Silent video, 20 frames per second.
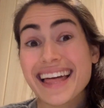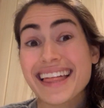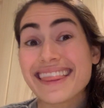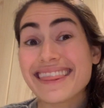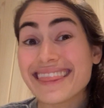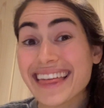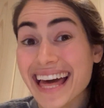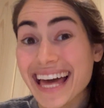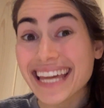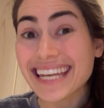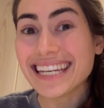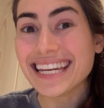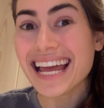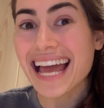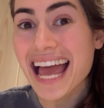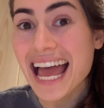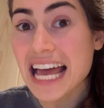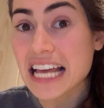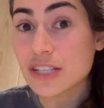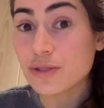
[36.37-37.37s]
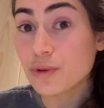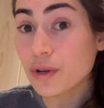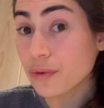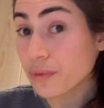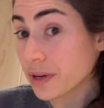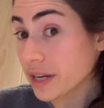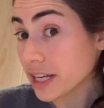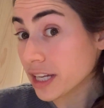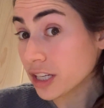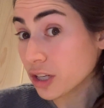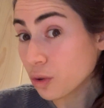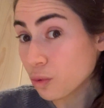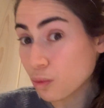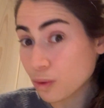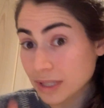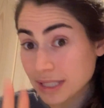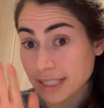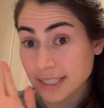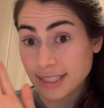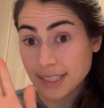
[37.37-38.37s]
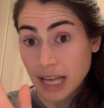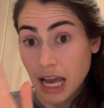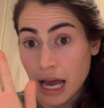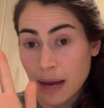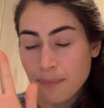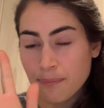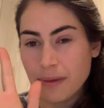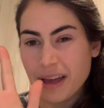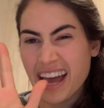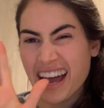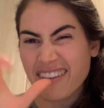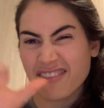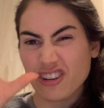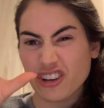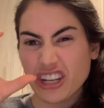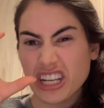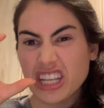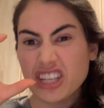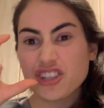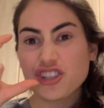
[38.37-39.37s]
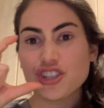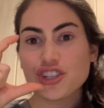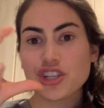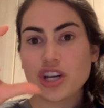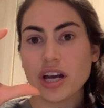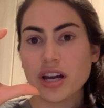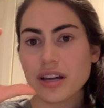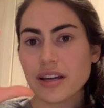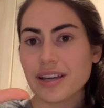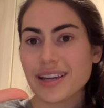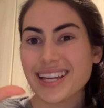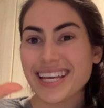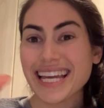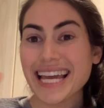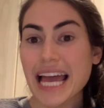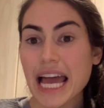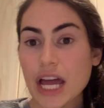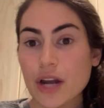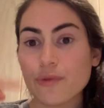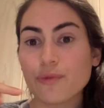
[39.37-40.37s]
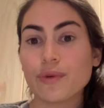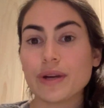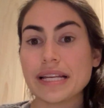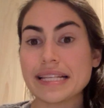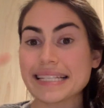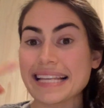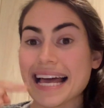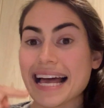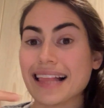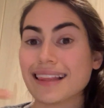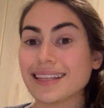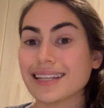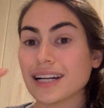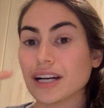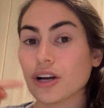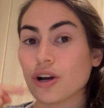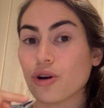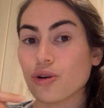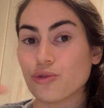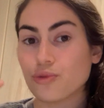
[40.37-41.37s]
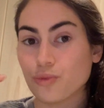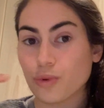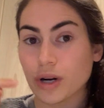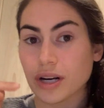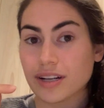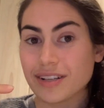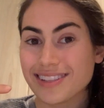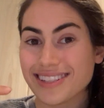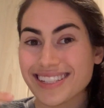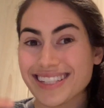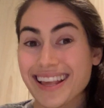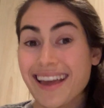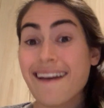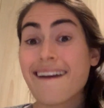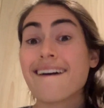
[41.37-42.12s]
Then, as we read, we'll stop after each chunk and retell in our own words.